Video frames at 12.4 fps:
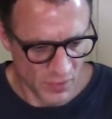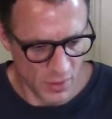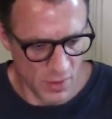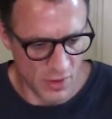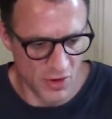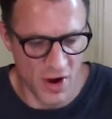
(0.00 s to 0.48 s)

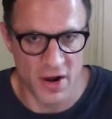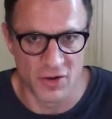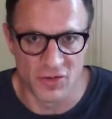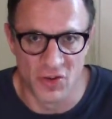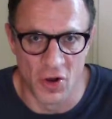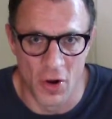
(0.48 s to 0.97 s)

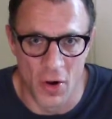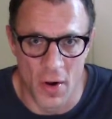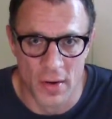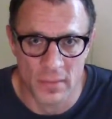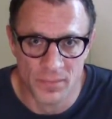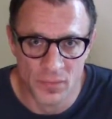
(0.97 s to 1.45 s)
Alright,
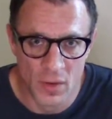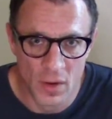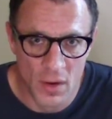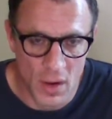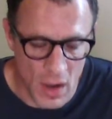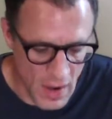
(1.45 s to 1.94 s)
so
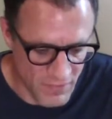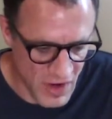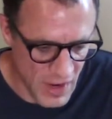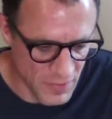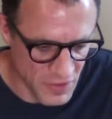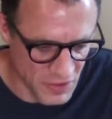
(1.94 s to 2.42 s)
I've
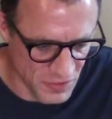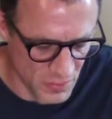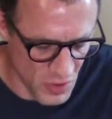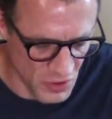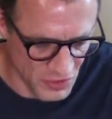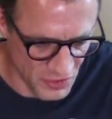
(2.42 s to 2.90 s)
got this
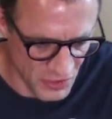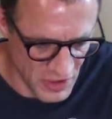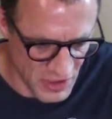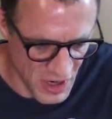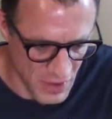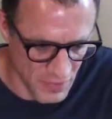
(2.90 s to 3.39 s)

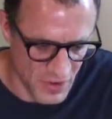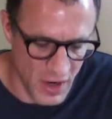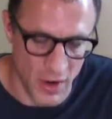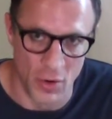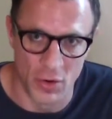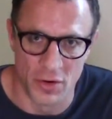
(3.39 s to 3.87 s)
mostly carved
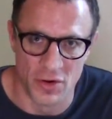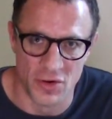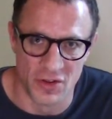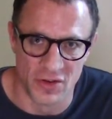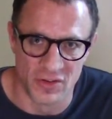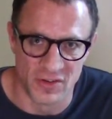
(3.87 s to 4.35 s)
out, and
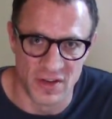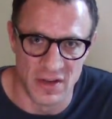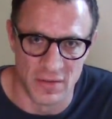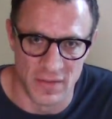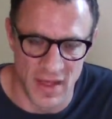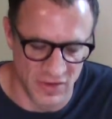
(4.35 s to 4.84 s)
you can
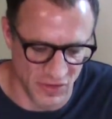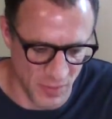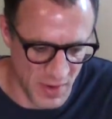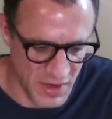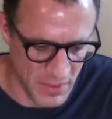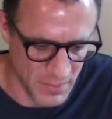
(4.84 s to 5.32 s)
see in that
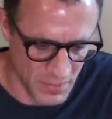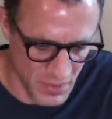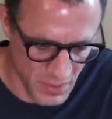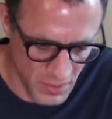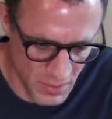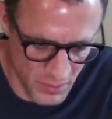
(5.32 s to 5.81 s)
sped up
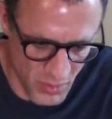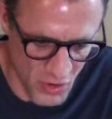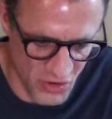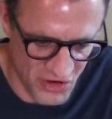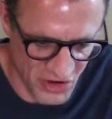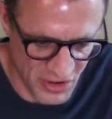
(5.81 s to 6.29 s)

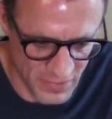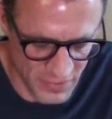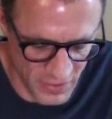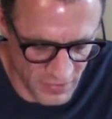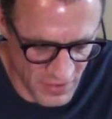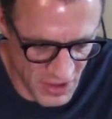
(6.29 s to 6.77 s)
portion
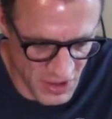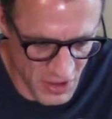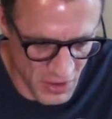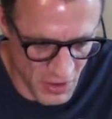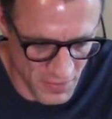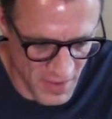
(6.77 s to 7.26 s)
of the
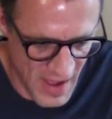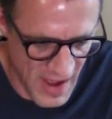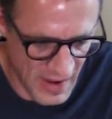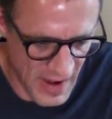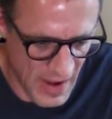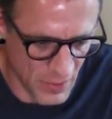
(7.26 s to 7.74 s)
video
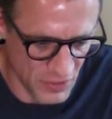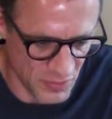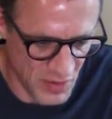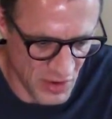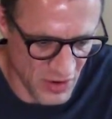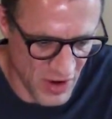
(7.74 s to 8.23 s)
that I was
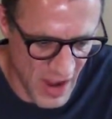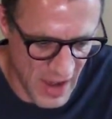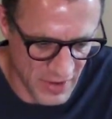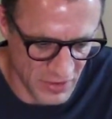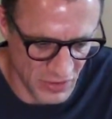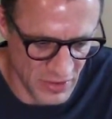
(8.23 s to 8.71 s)

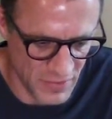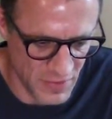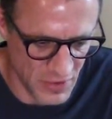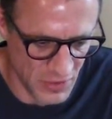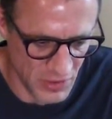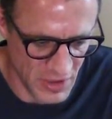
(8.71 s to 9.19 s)
periodically
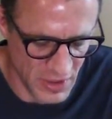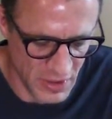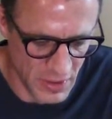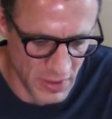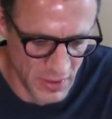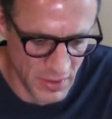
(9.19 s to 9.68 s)

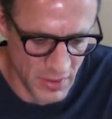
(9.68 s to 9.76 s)
feeling